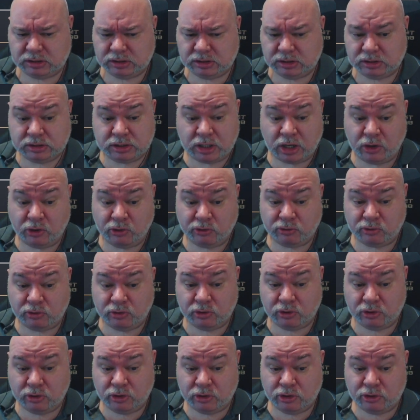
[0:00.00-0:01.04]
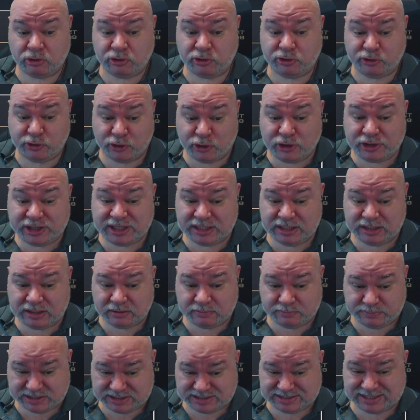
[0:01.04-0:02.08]
No,
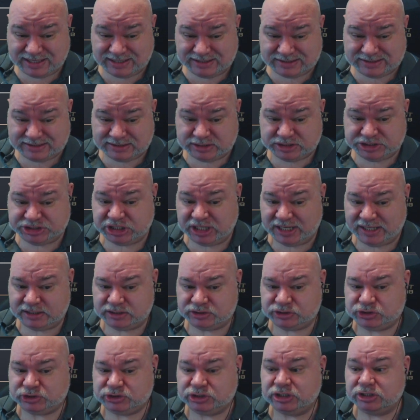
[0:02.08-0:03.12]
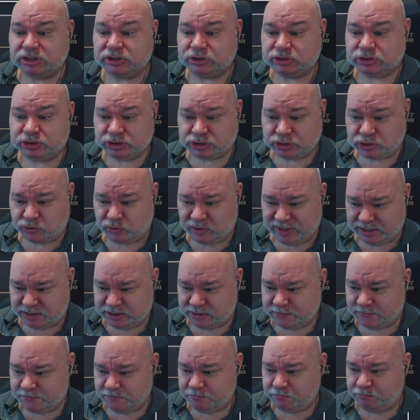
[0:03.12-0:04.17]
30% chance to crit
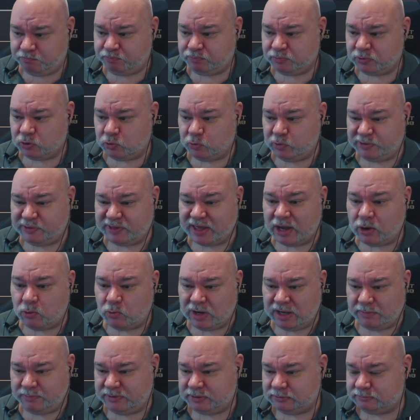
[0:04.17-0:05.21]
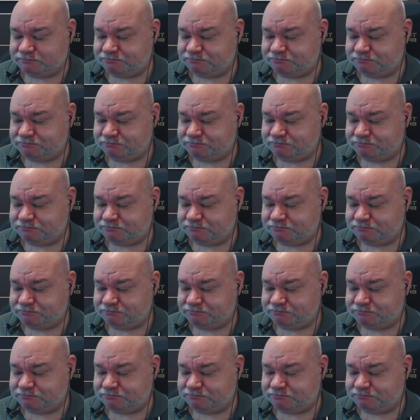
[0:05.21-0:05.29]
with that weapon.